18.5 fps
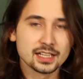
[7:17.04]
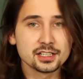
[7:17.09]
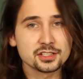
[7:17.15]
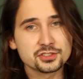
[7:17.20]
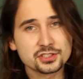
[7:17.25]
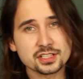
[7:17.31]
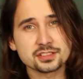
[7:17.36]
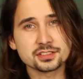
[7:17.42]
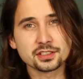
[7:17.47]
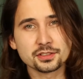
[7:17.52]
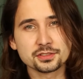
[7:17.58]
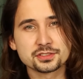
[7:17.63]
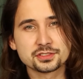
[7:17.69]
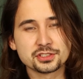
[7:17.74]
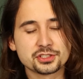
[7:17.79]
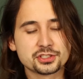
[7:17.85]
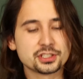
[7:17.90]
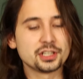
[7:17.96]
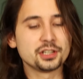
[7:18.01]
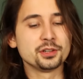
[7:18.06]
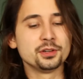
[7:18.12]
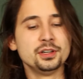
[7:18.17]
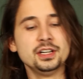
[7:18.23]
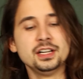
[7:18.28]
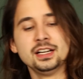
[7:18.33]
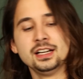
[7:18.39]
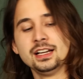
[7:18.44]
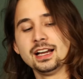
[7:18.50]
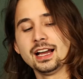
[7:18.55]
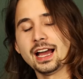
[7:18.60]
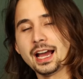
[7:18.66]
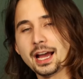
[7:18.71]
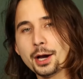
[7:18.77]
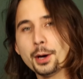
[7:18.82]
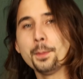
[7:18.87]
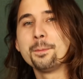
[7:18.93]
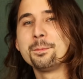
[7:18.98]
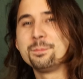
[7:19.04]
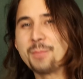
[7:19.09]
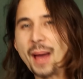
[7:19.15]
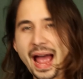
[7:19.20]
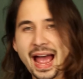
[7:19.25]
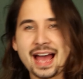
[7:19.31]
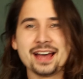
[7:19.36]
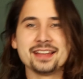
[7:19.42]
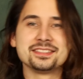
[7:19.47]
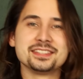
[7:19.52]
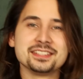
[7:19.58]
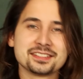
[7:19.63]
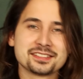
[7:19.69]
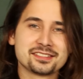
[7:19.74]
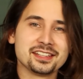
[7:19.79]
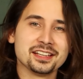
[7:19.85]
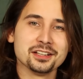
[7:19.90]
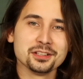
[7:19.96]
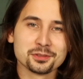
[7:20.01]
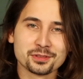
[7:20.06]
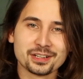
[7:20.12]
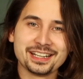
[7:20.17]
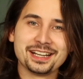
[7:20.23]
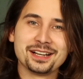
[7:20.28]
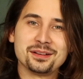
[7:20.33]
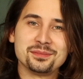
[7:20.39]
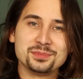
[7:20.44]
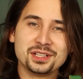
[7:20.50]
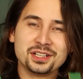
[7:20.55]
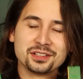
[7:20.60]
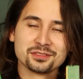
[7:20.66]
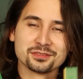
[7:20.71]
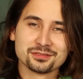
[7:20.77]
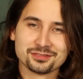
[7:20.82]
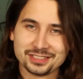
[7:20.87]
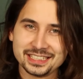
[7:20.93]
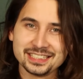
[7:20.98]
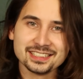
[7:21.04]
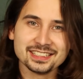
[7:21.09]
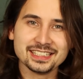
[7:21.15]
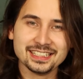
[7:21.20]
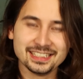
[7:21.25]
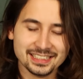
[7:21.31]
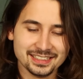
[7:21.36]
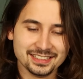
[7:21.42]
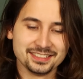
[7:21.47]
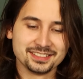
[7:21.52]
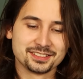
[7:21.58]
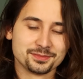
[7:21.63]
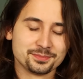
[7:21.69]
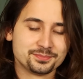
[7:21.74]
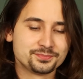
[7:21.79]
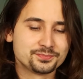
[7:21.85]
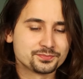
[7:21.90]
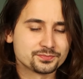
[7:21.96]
And it just goes to show how bad this Dell RAM really is.